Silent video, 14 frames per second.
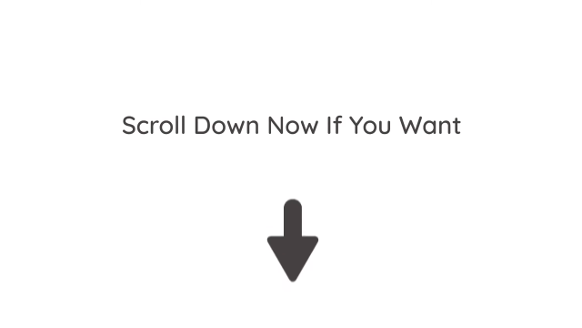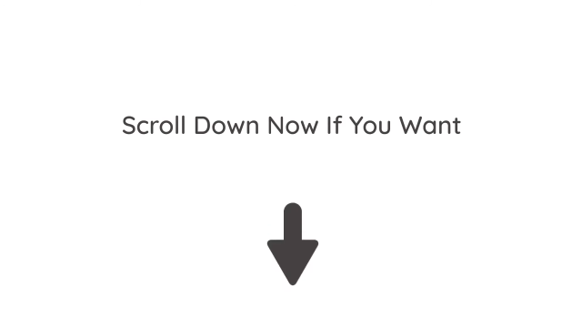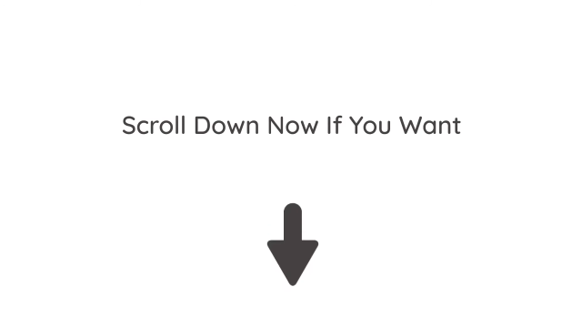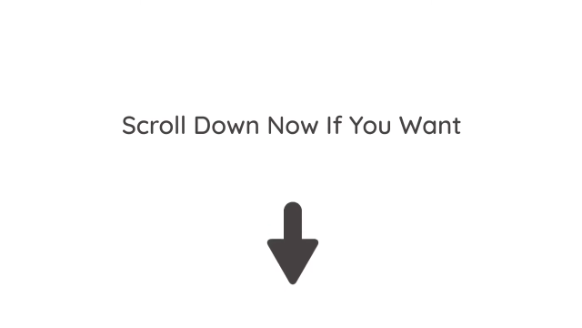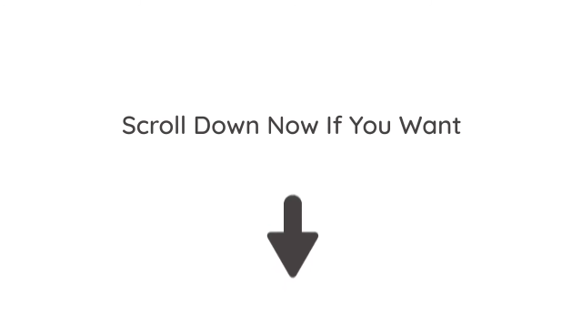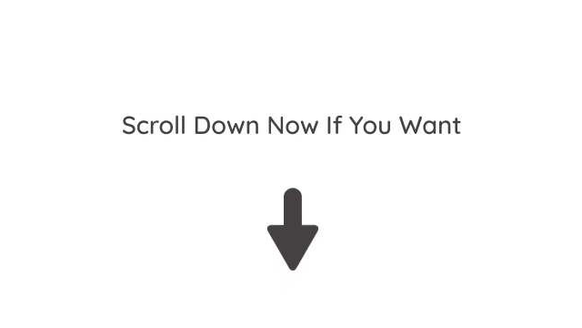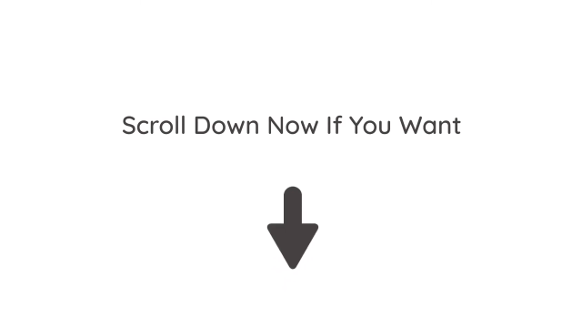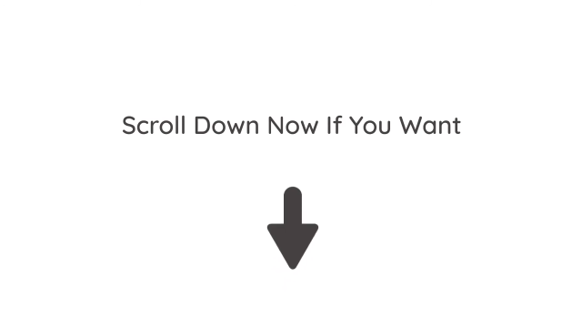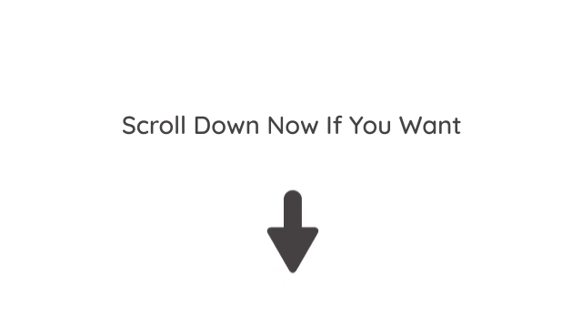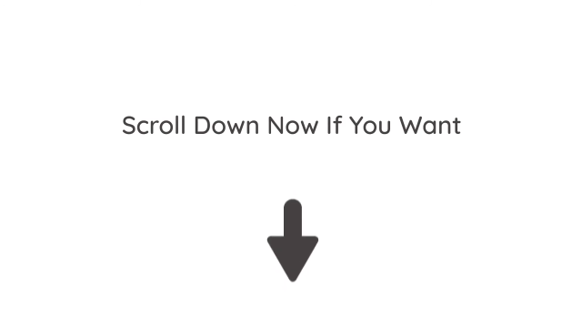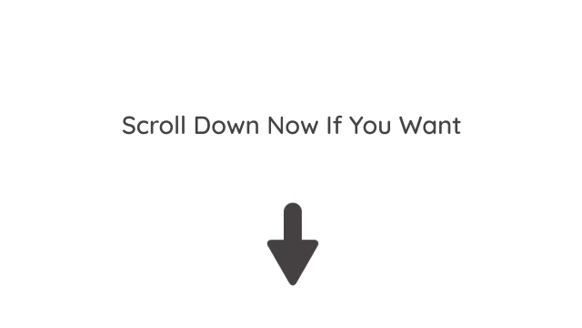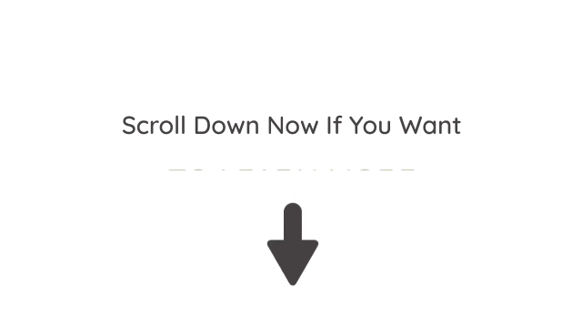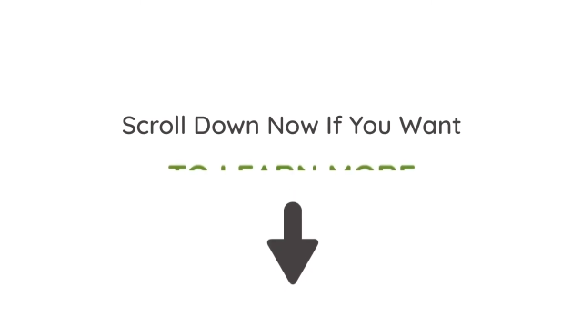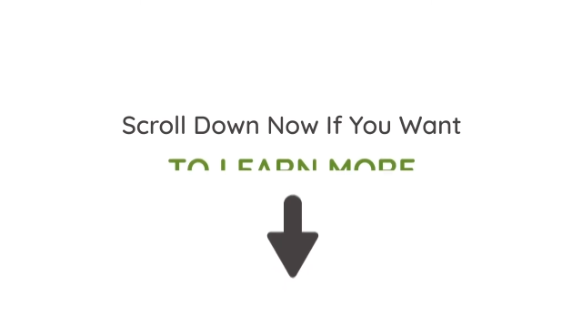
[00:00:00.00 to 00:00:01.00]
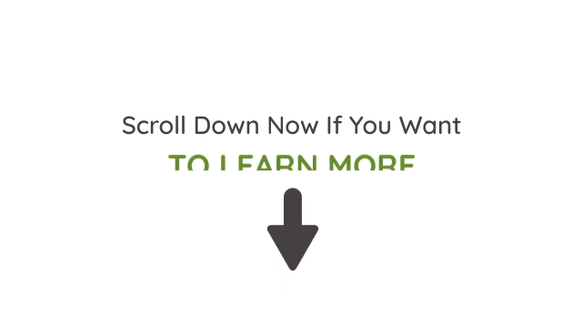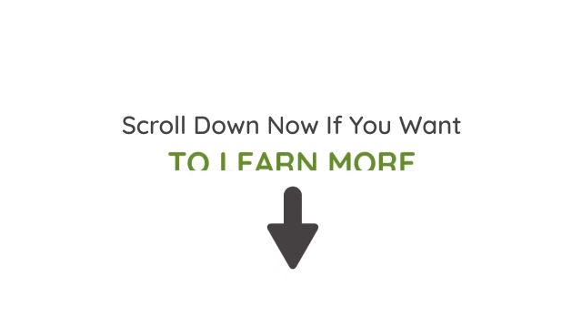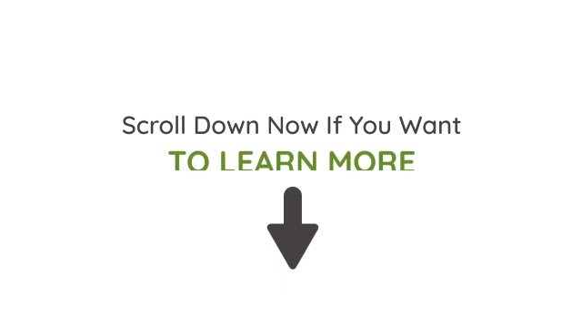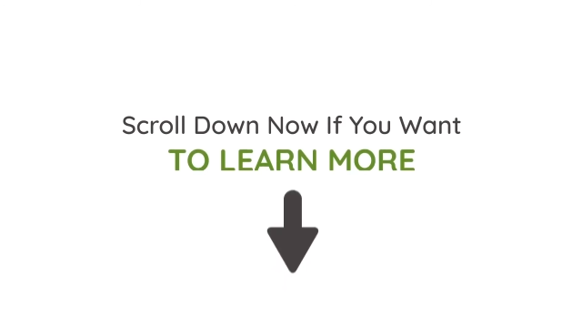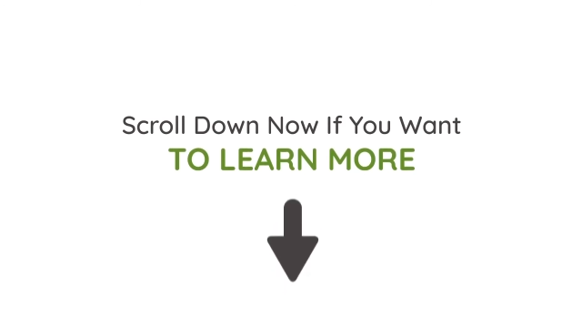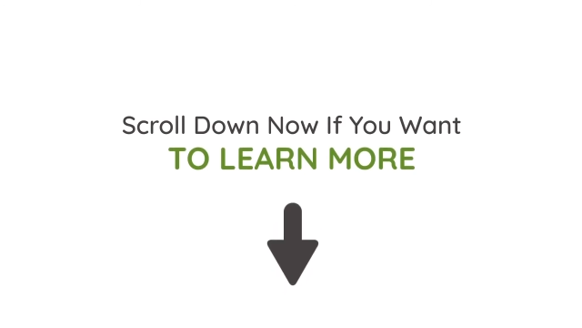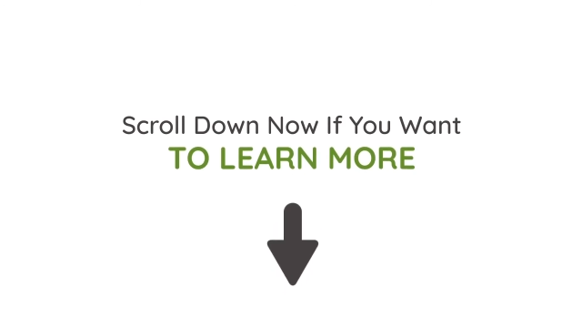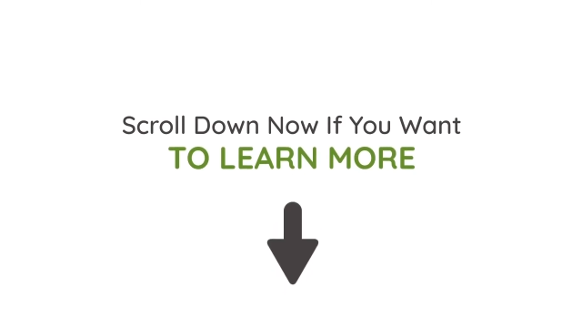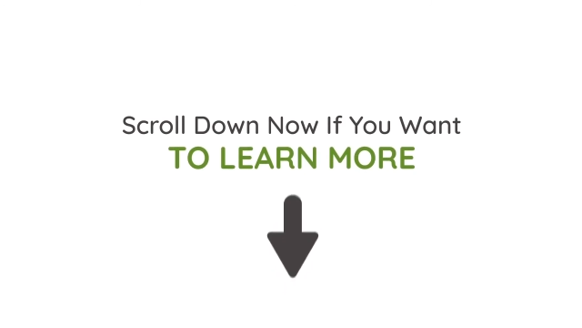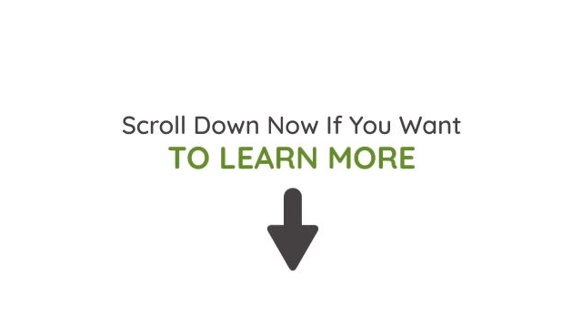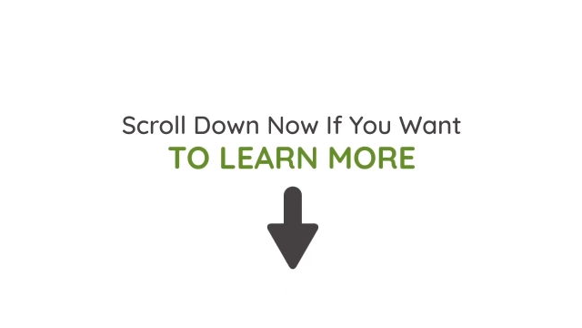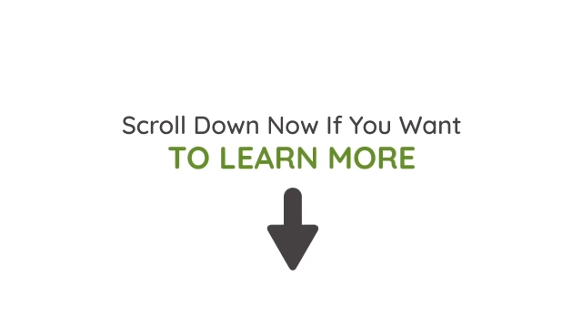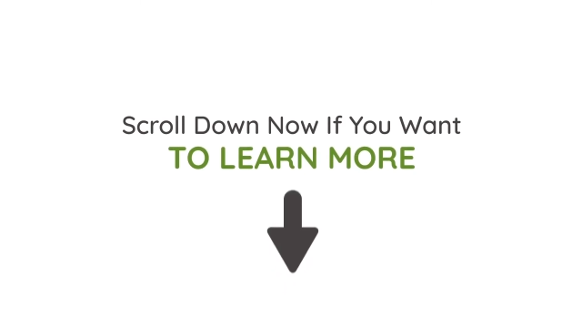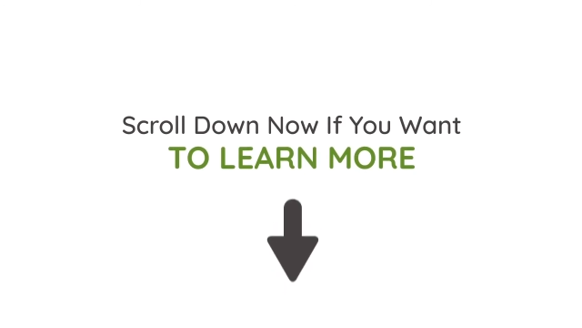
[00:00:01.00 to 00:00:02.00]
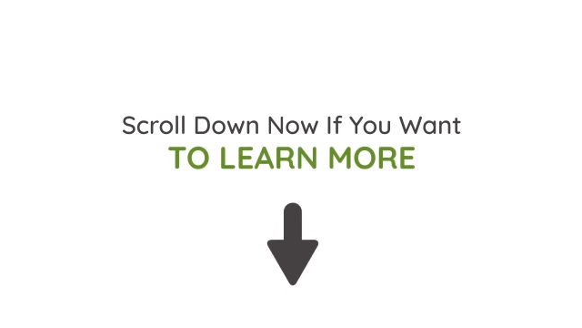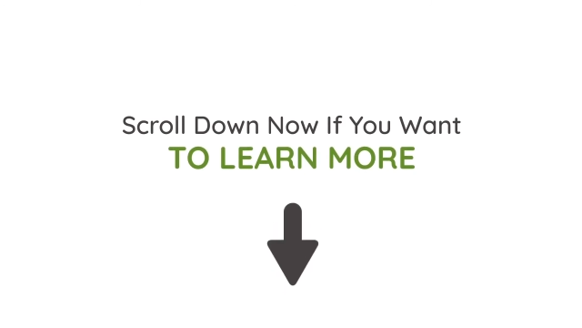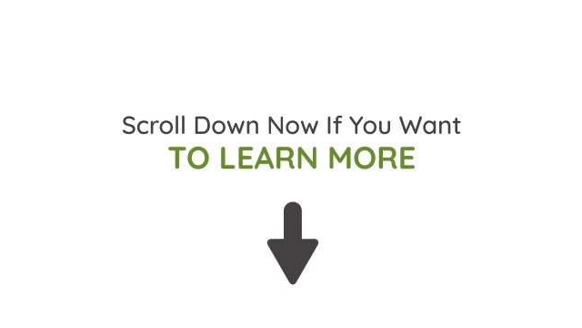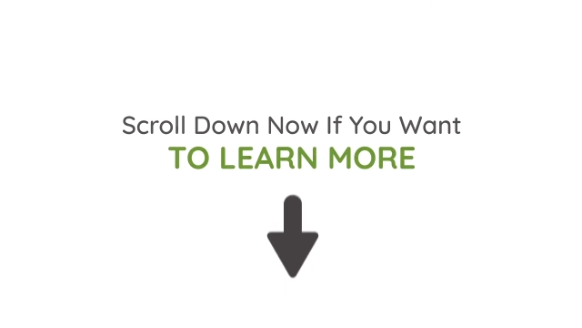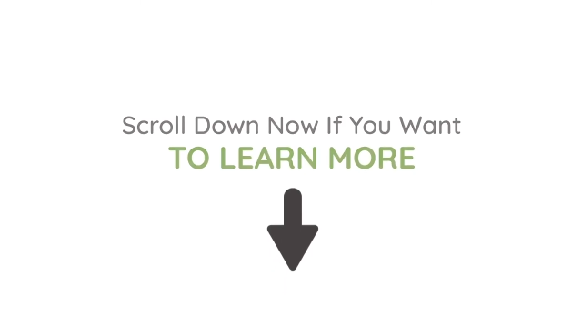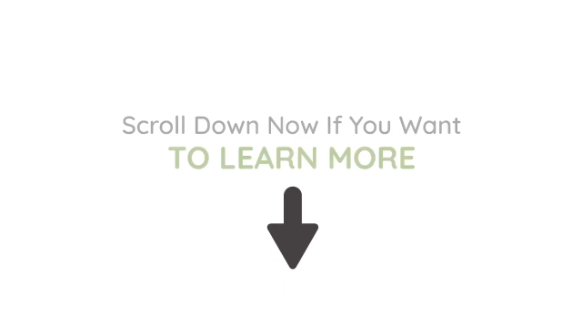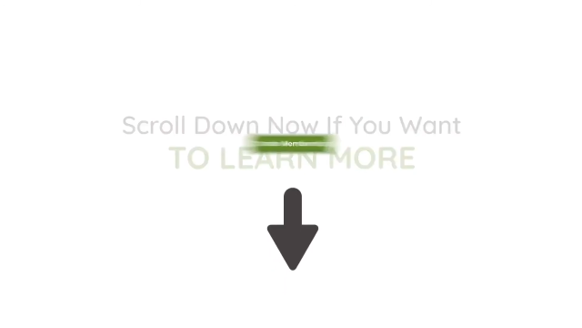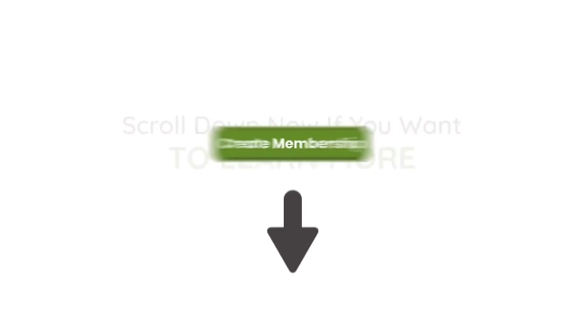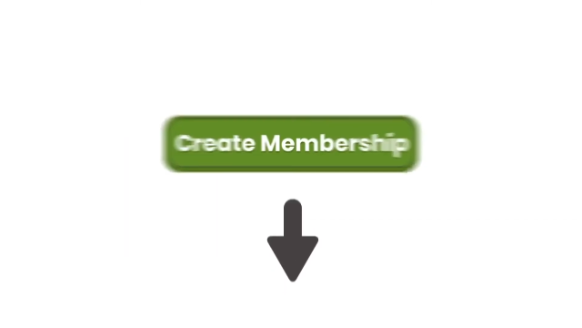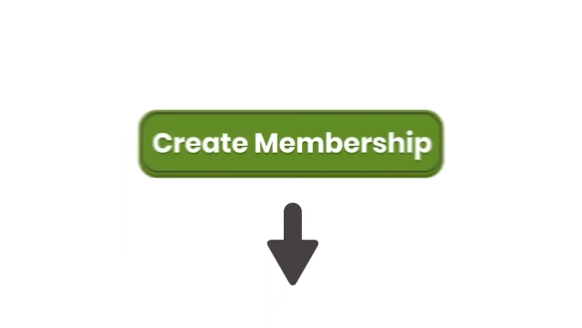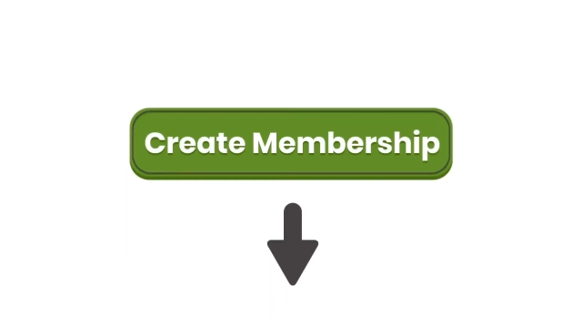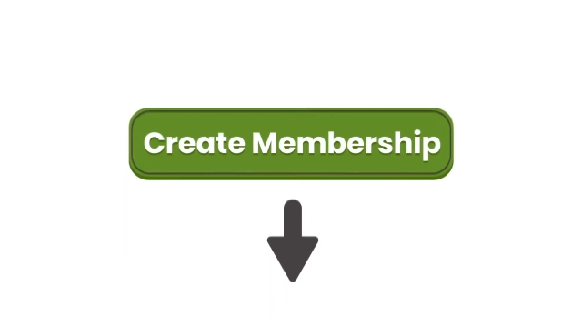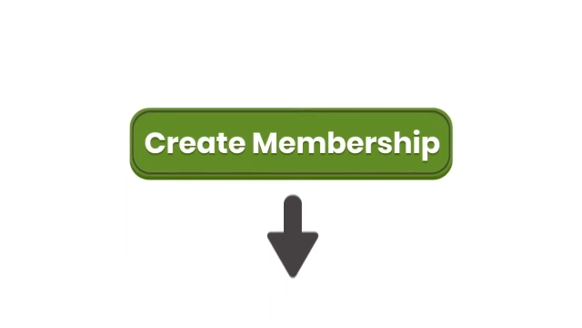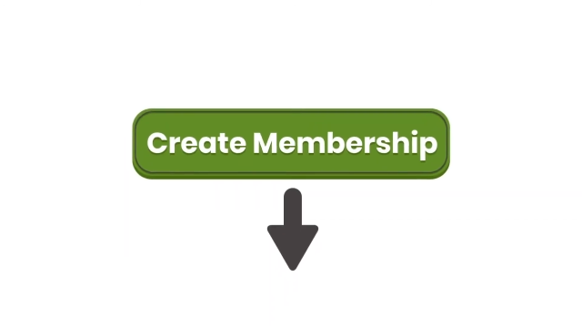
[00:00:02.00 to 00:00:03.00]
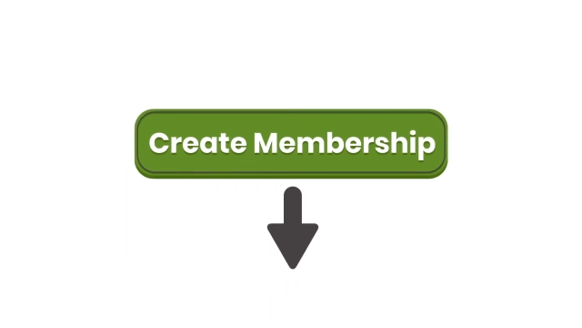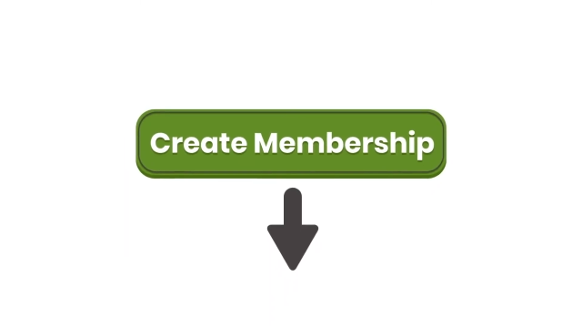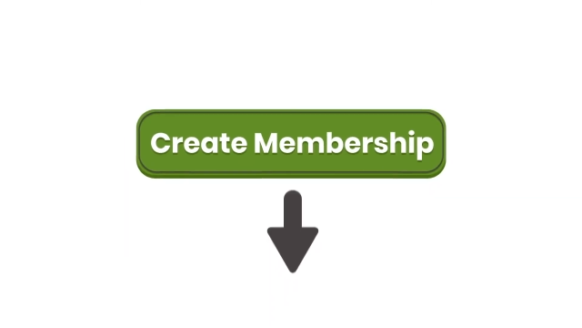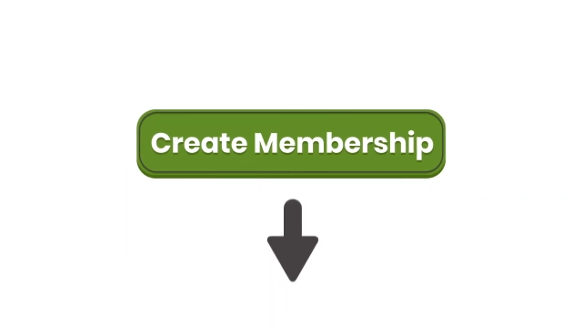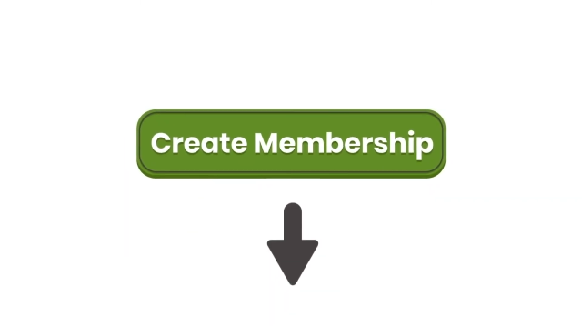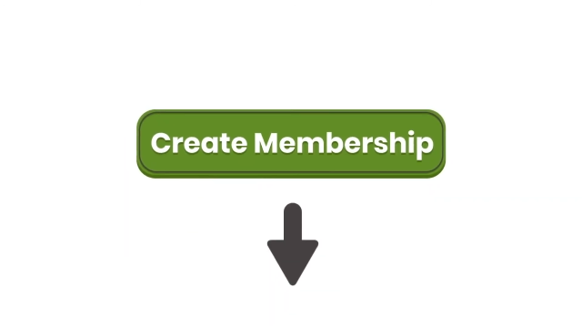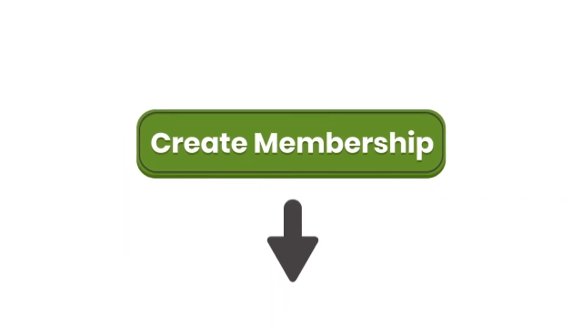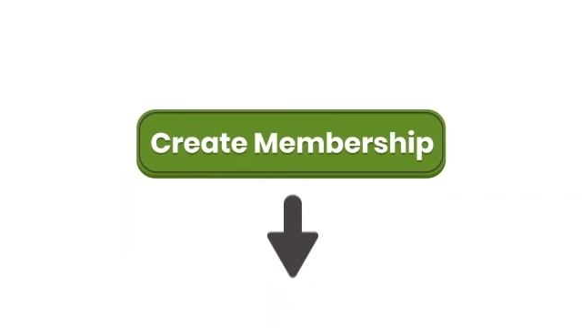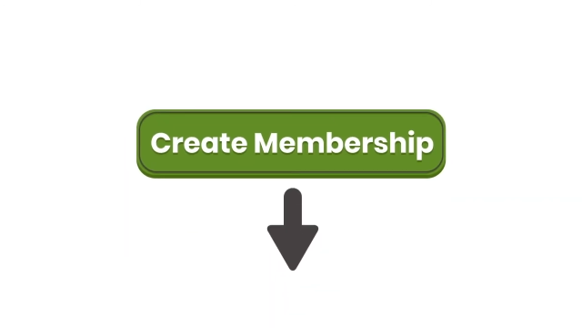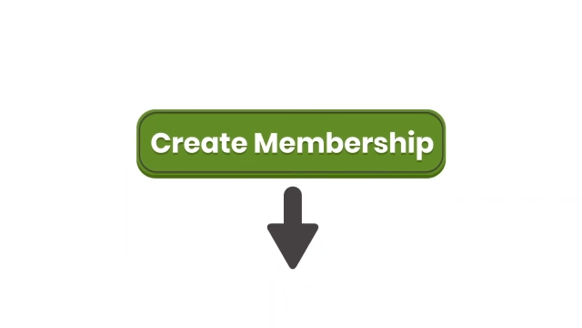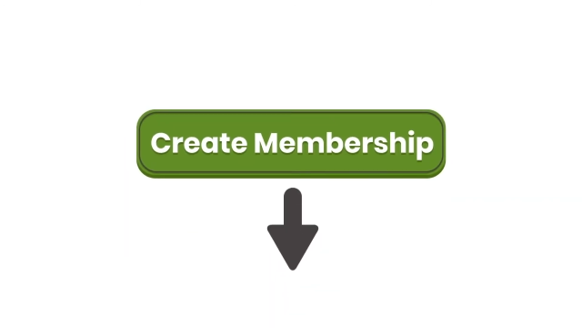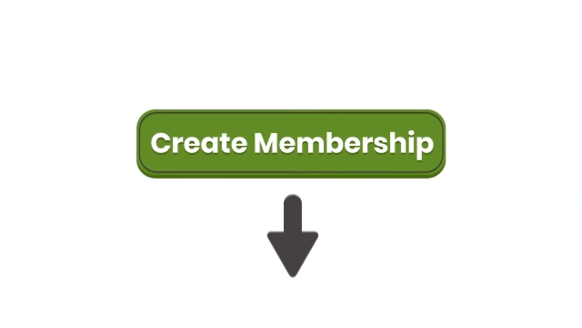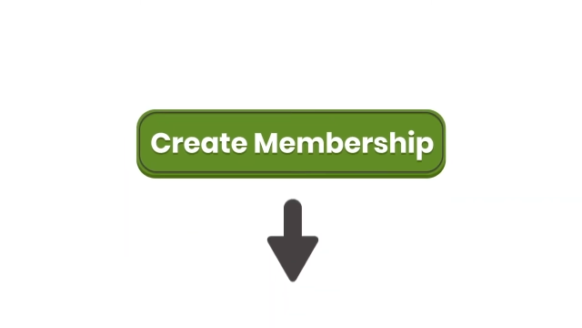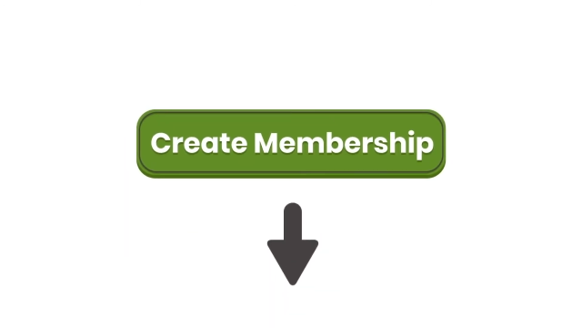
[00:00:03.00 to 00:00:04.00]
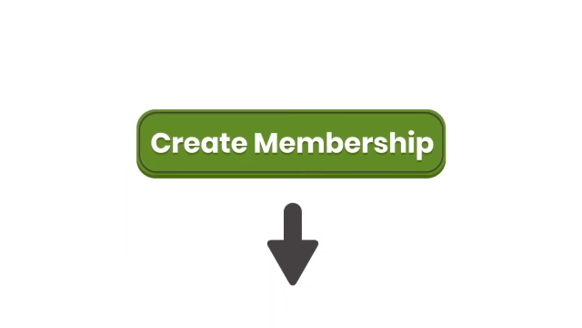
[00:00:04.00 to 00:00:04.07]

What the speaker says: (no speaker visible)